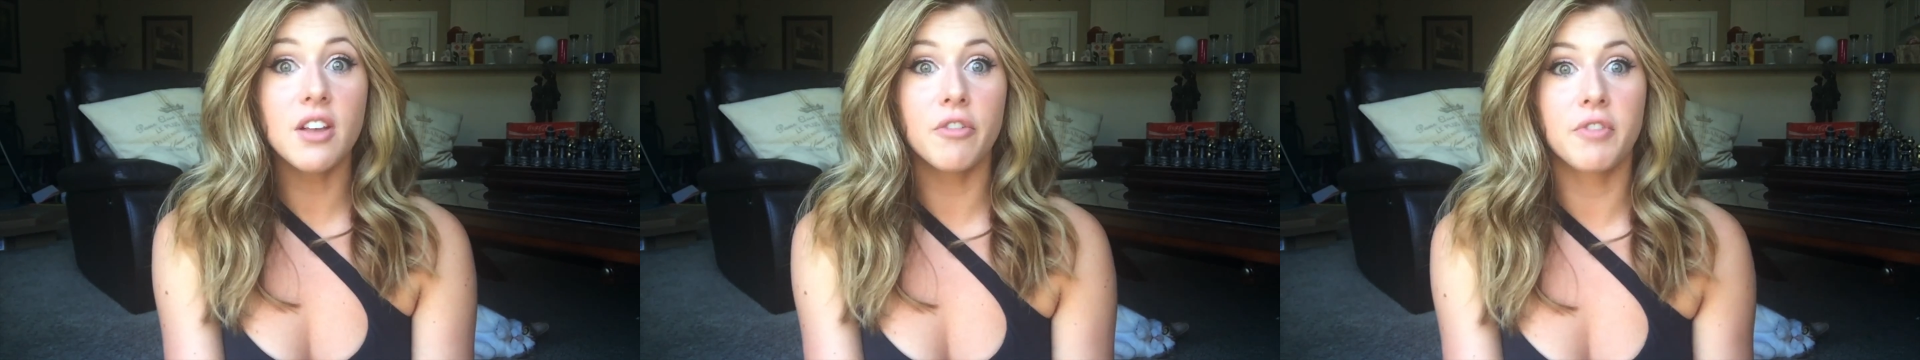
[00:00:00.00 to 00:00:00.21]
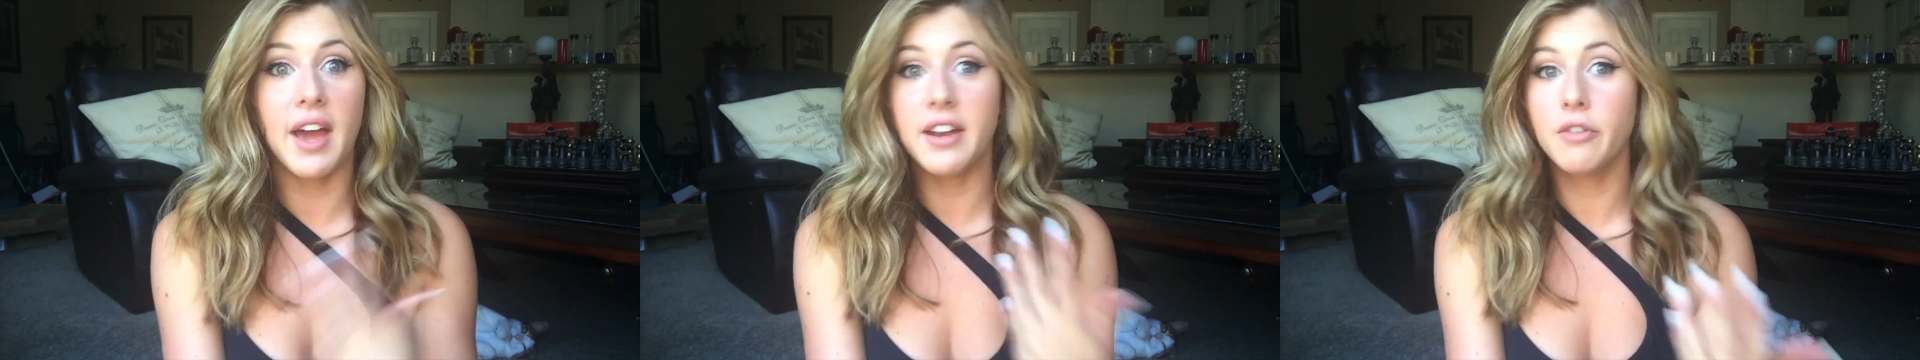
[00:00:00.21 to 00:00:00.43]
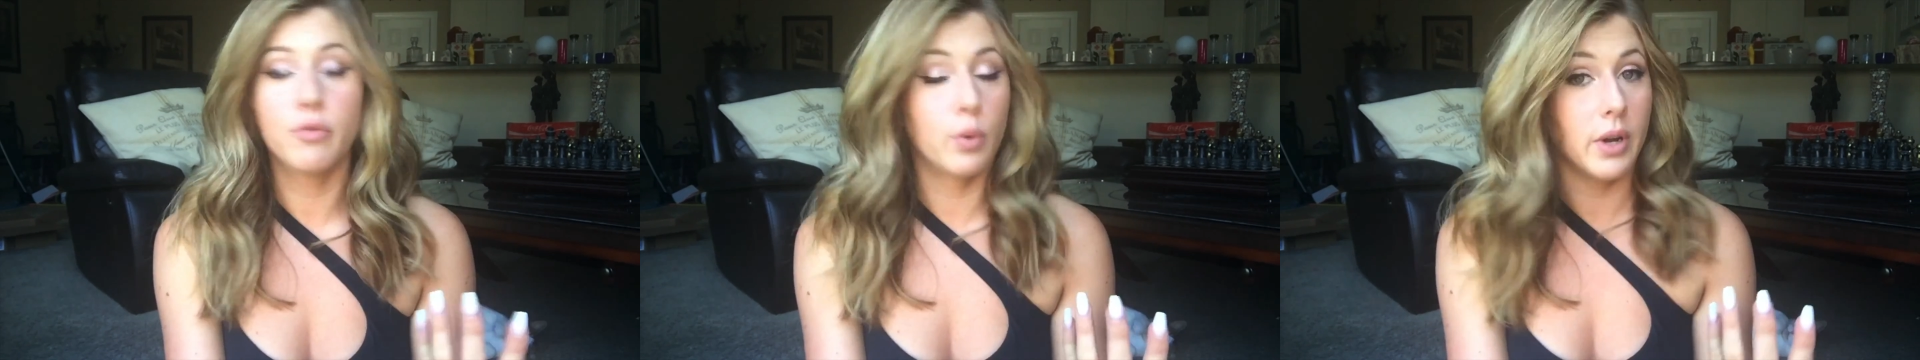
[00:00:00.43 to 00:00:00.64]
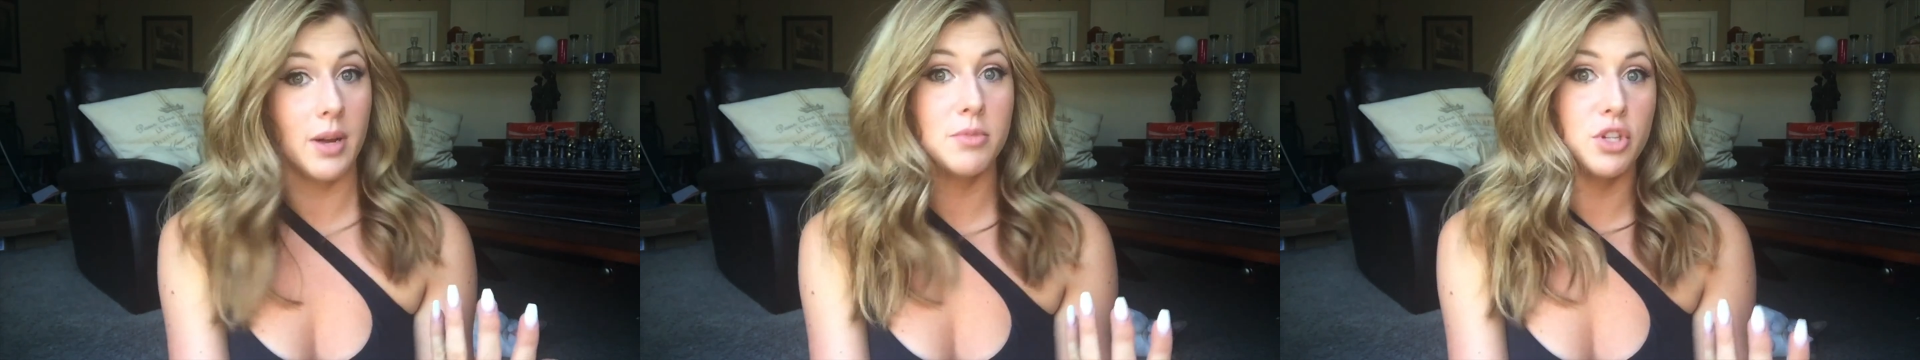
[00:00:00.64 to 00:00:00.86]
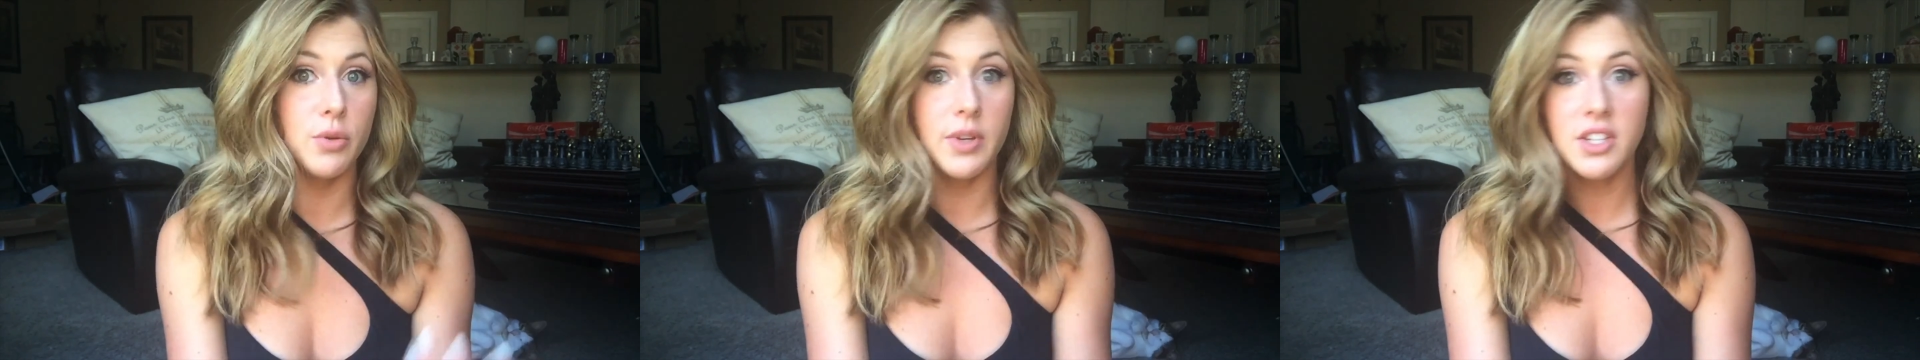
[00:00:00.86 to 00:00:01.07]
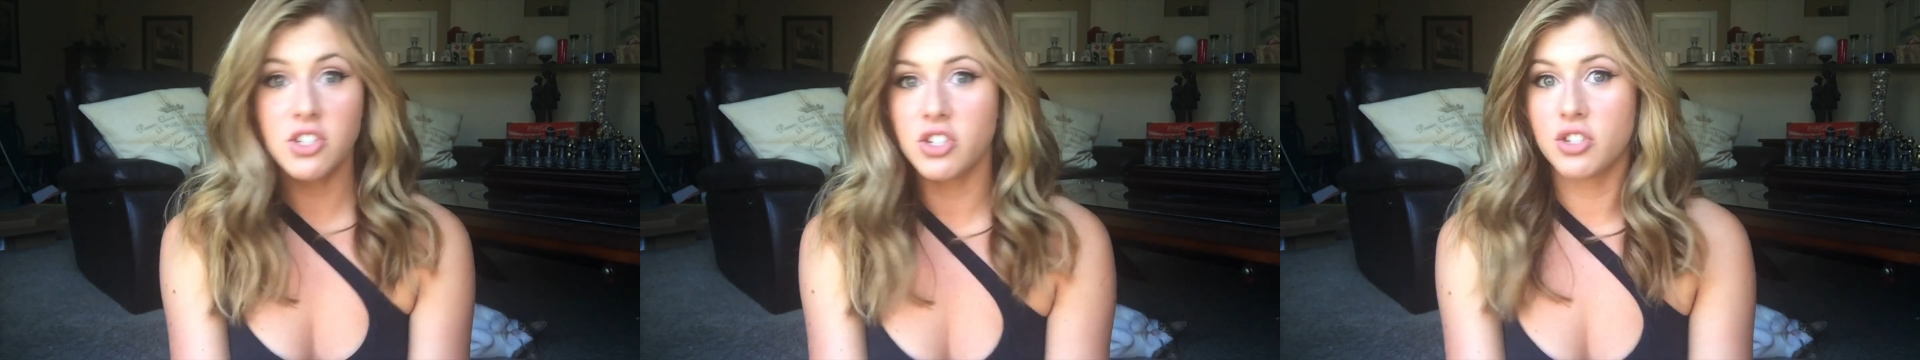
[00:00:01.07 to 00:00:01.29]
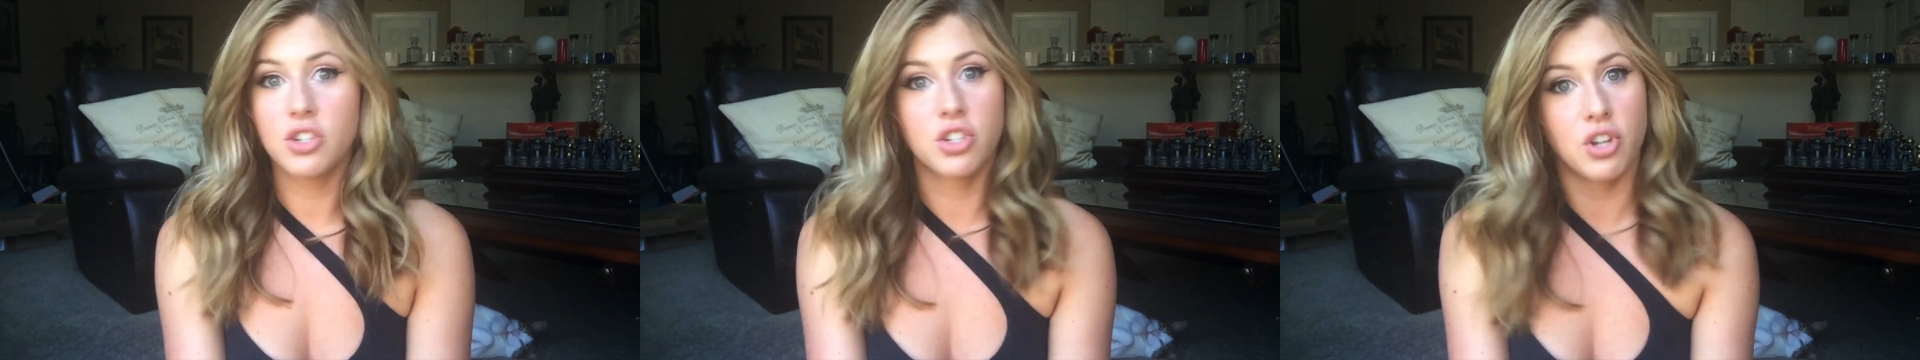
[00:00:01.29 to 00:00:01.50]
of kind of what I'm doing
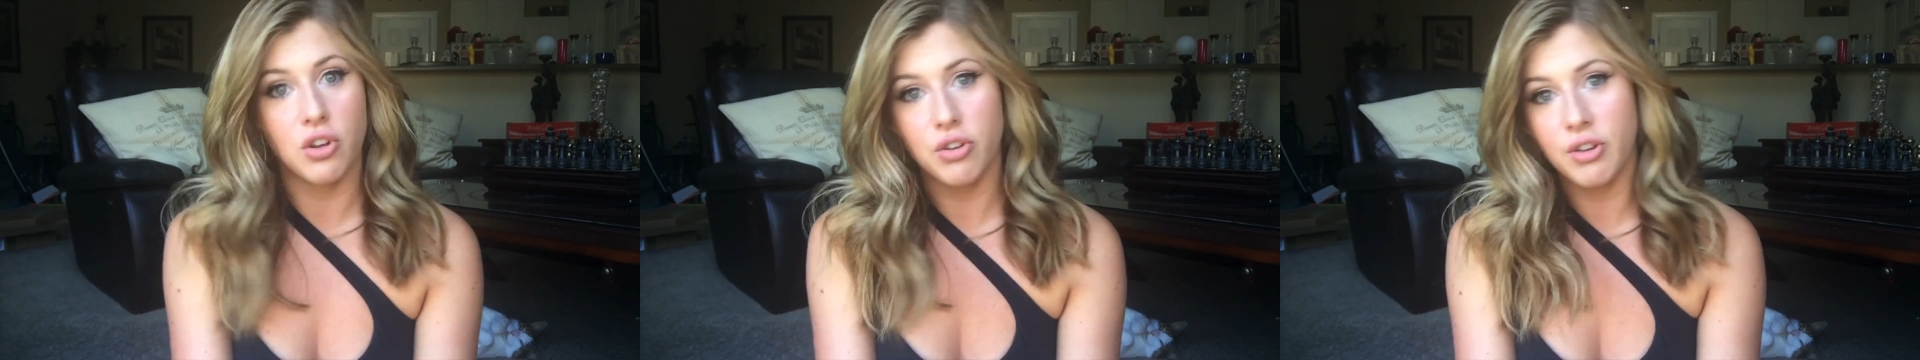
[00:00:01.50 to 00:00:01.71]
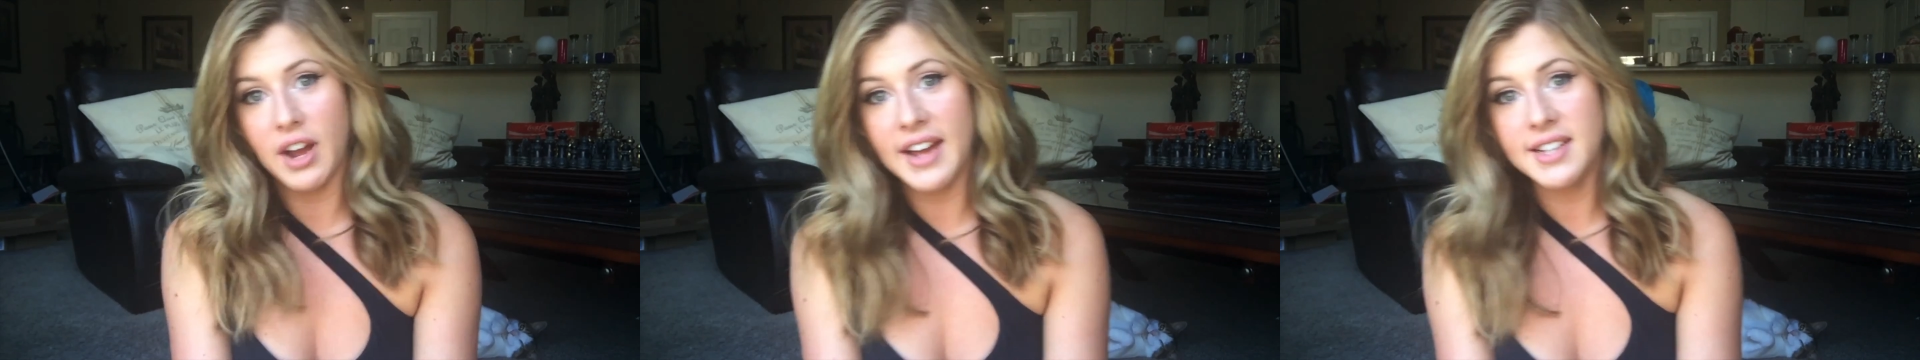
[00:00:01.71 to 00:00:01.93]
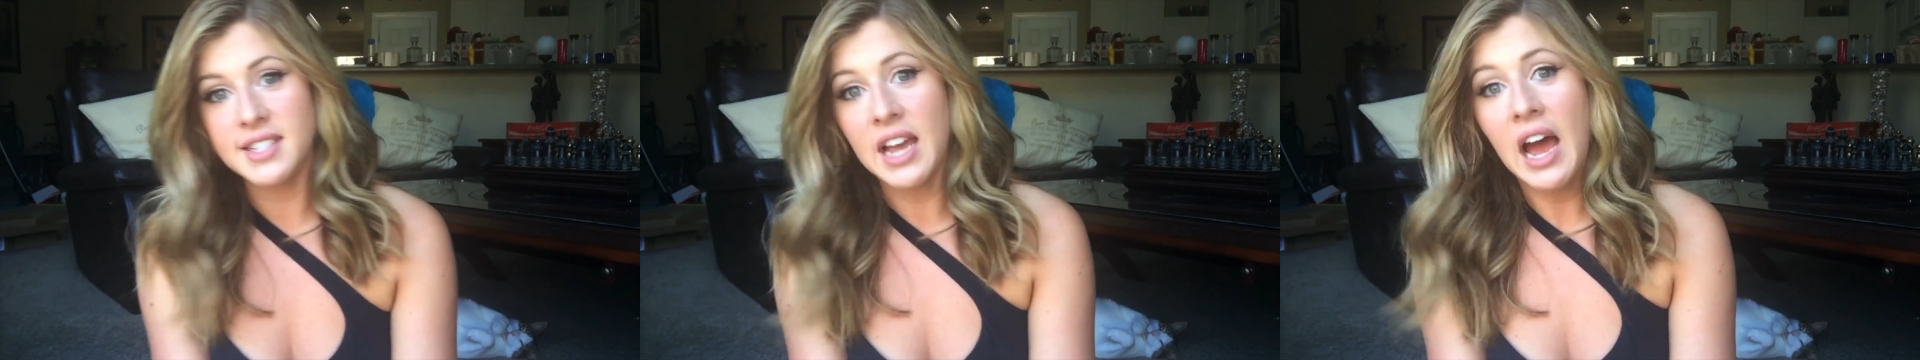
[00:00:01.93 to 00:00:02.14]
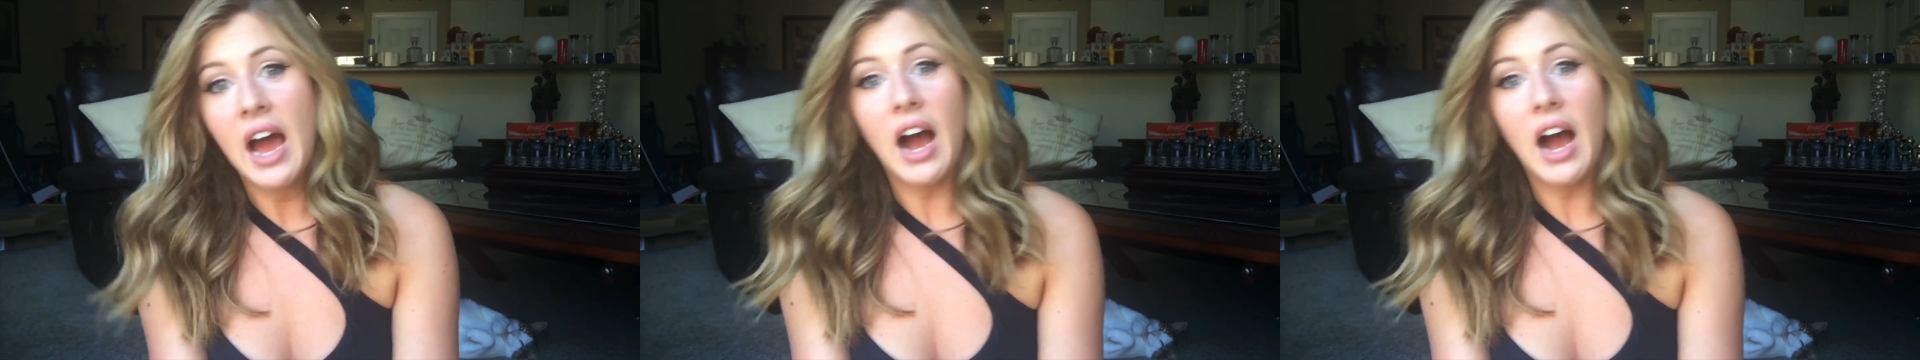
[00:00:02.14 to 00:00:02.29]
just to show you guys.